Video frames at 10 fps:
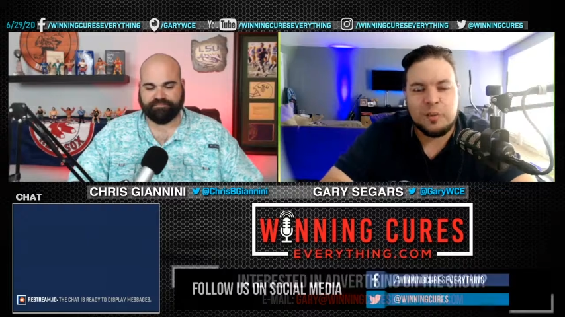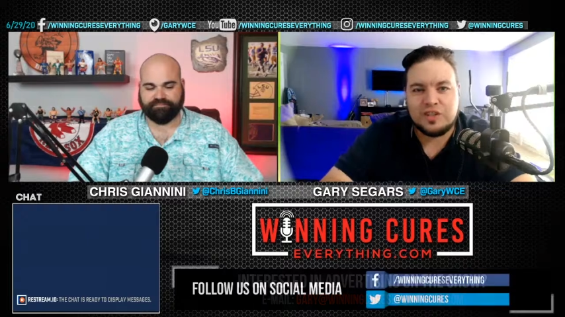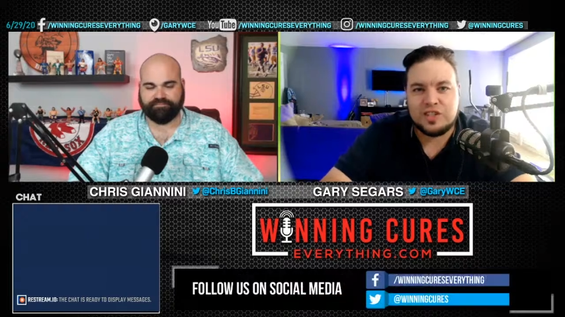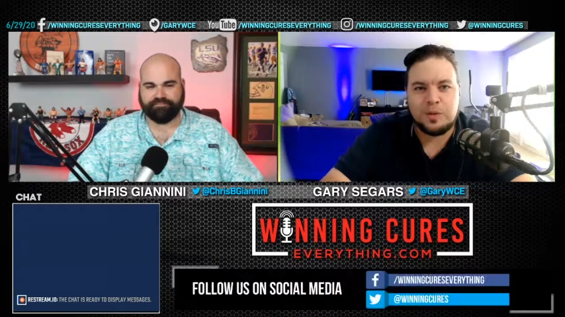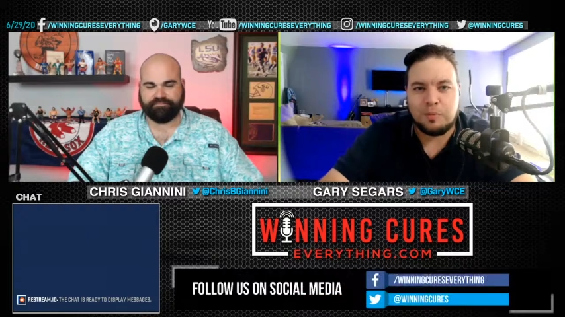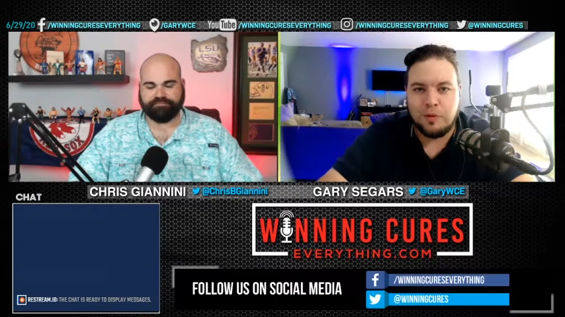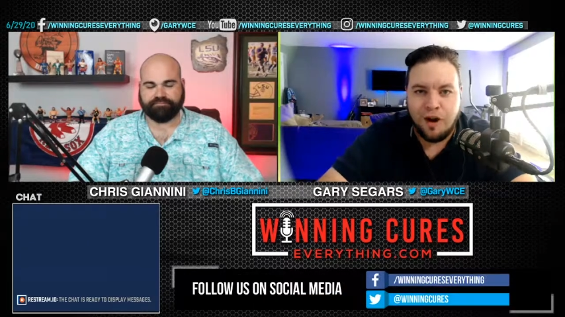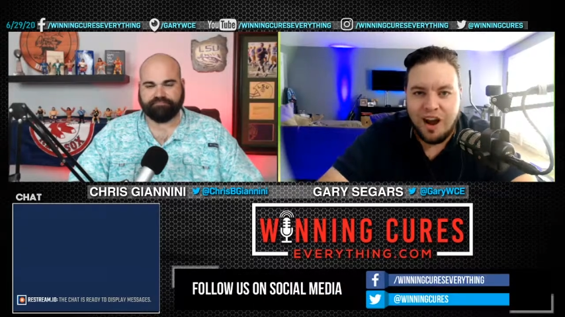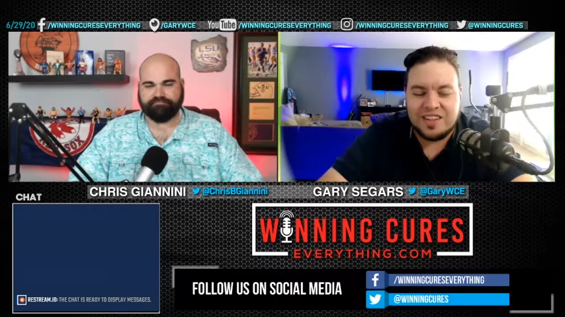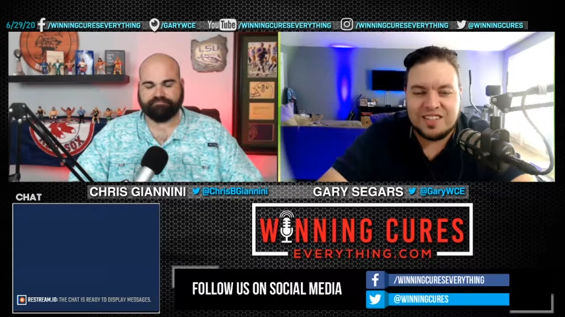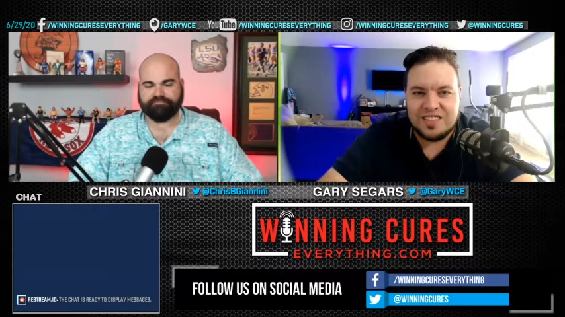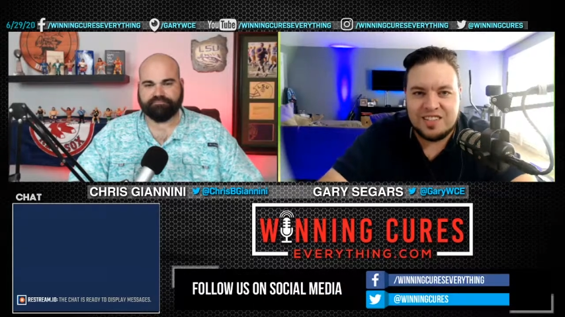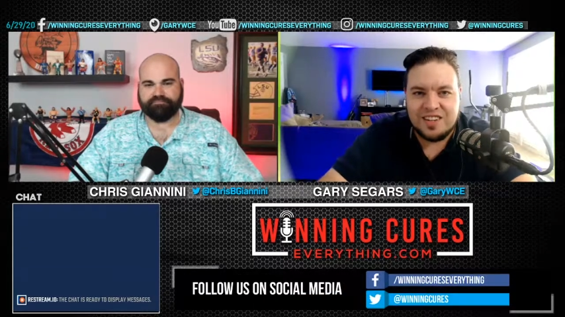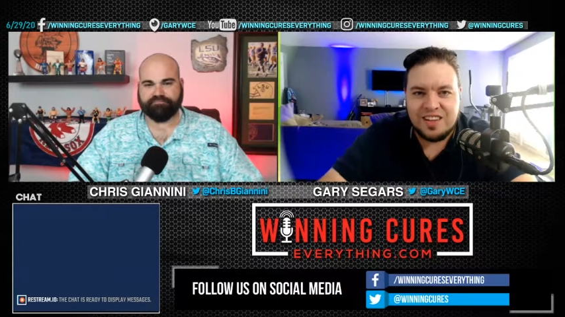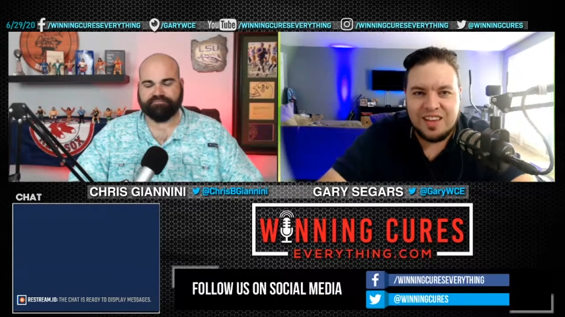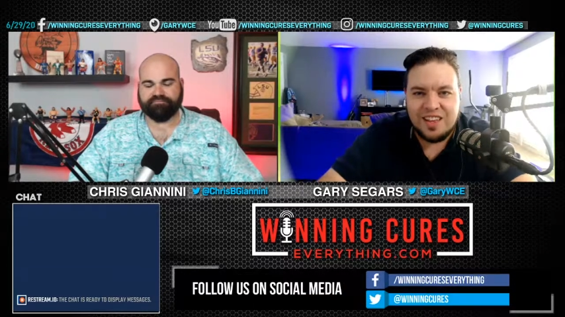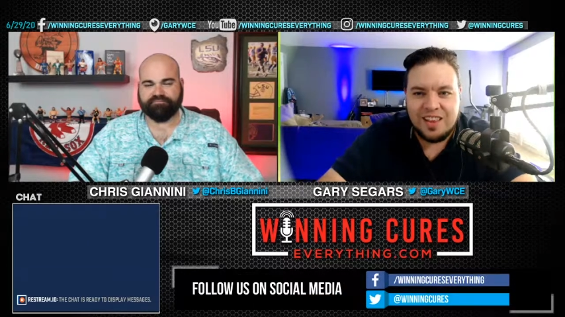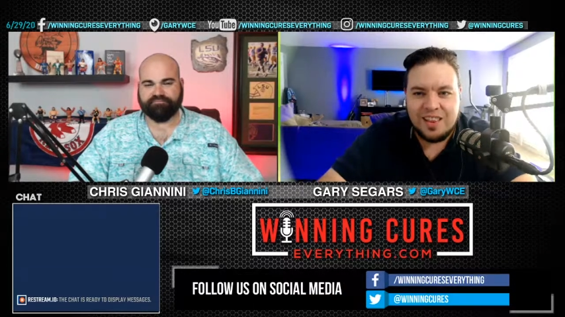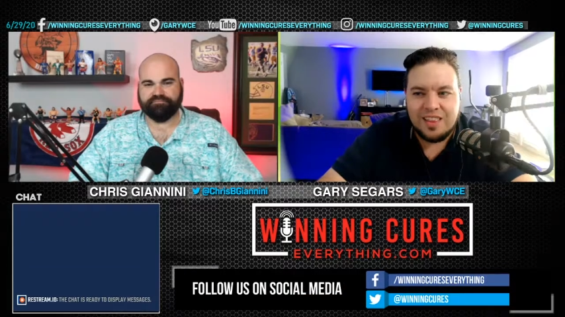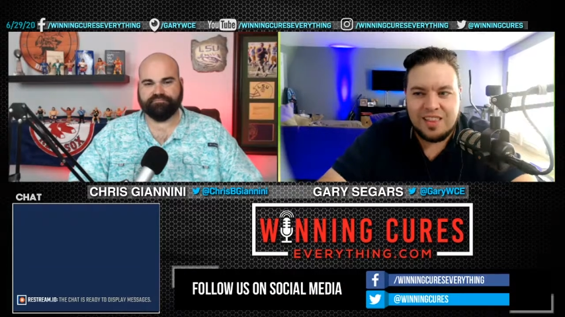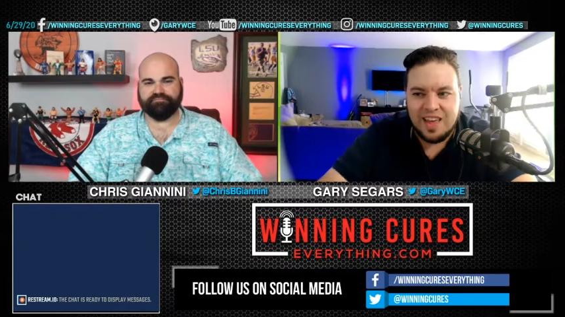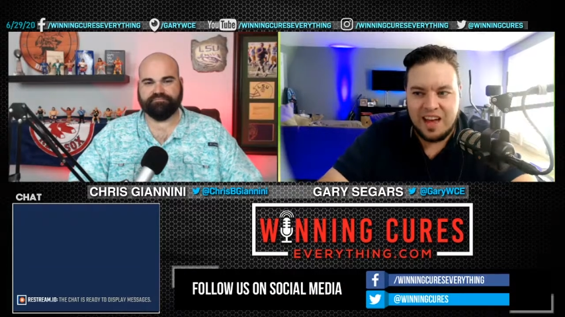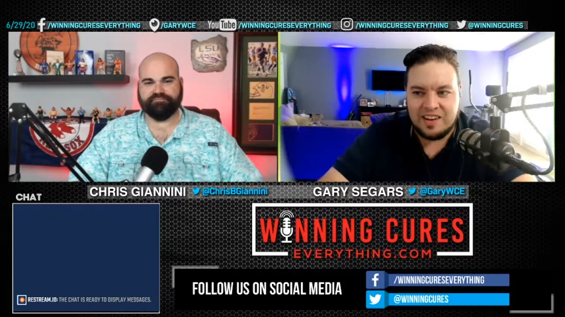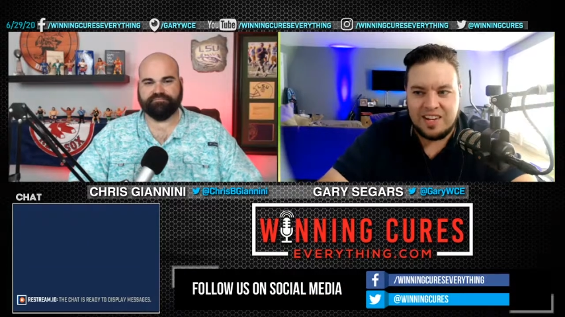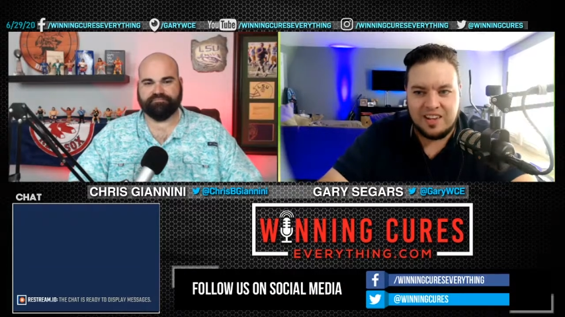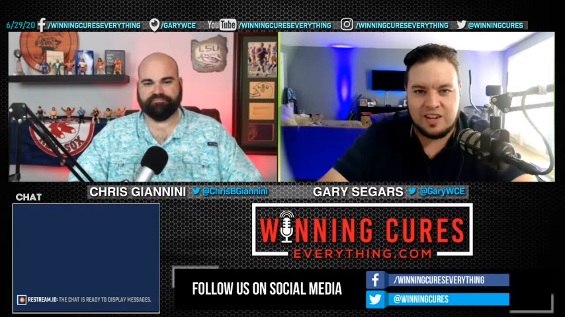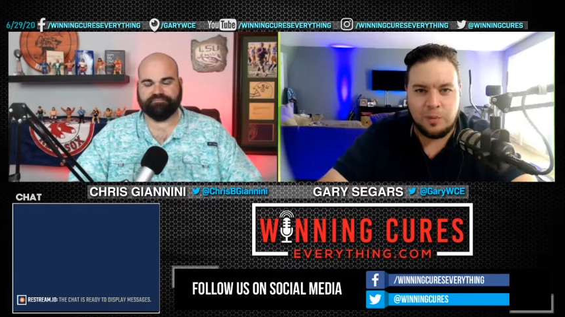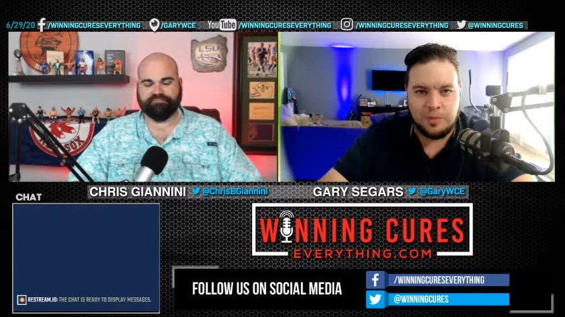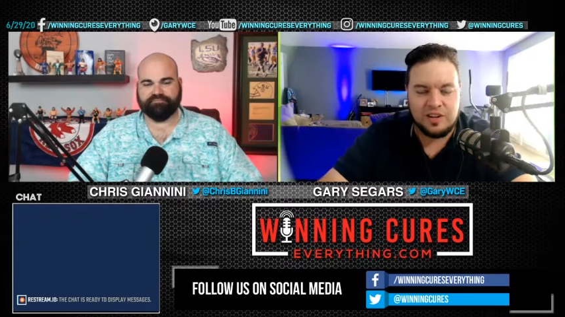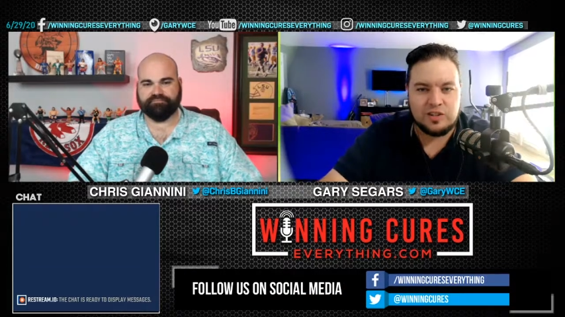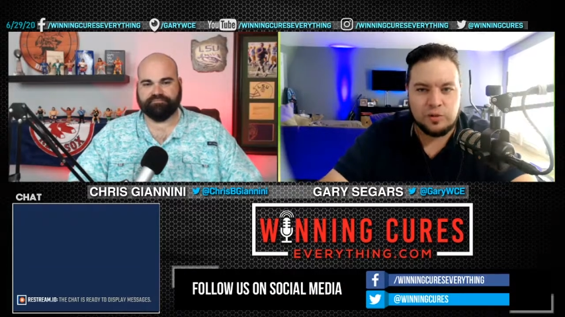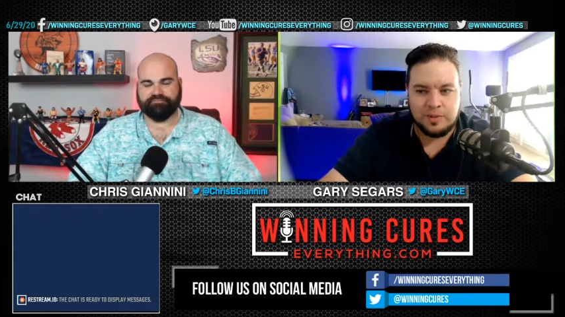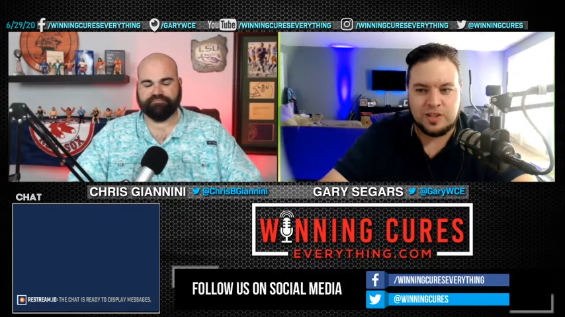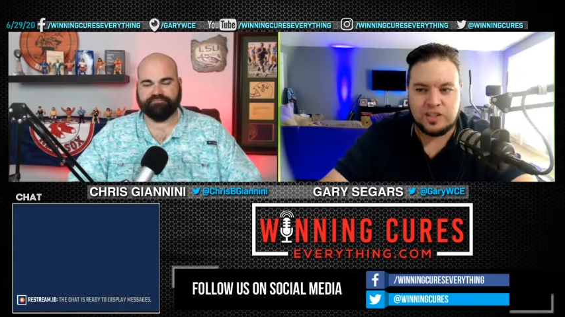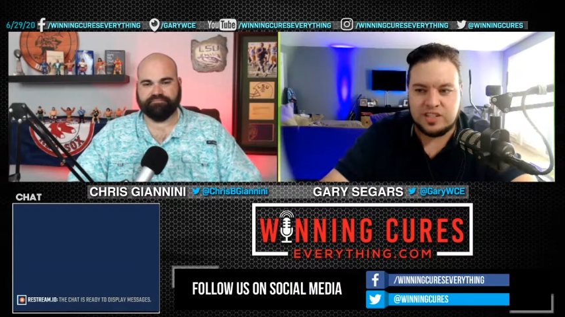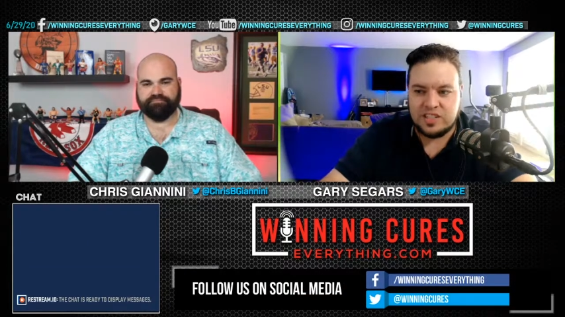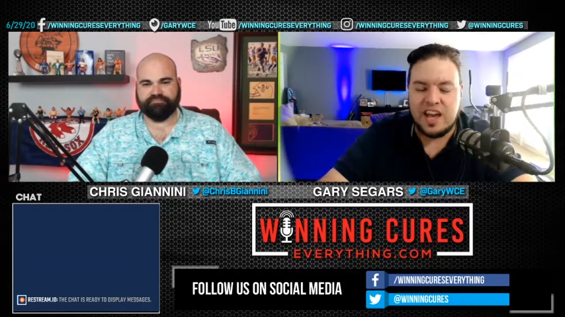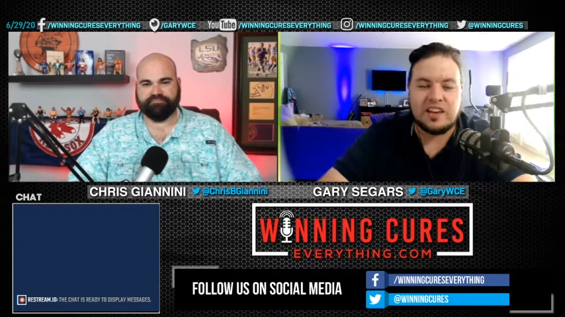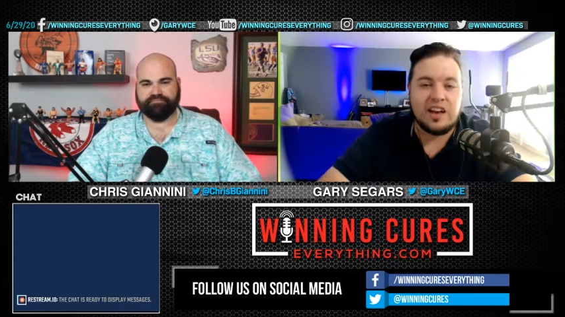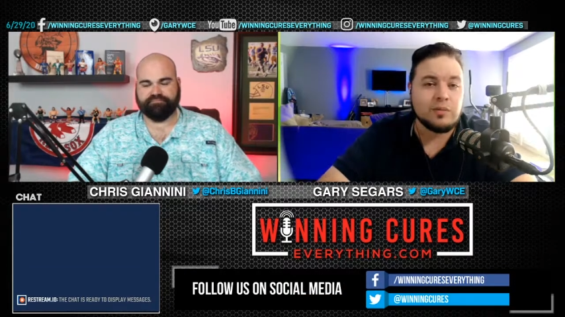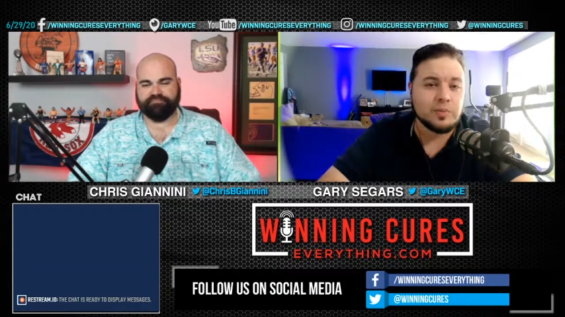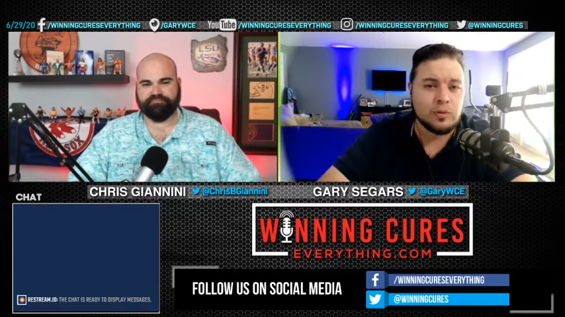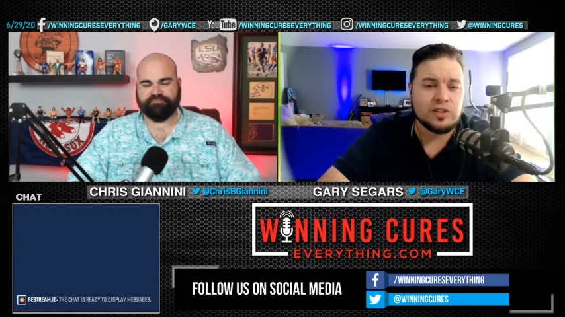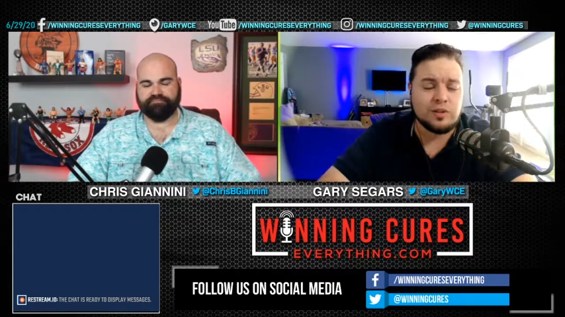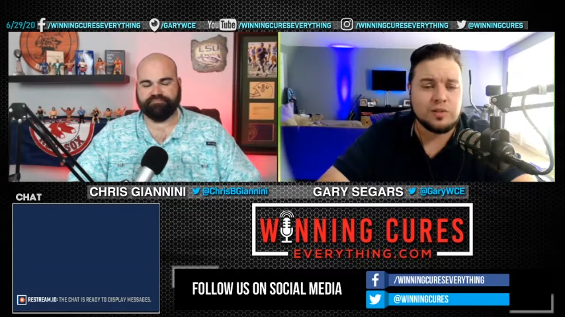Speaker 1: surprised that he committed to Michigan State. I was more so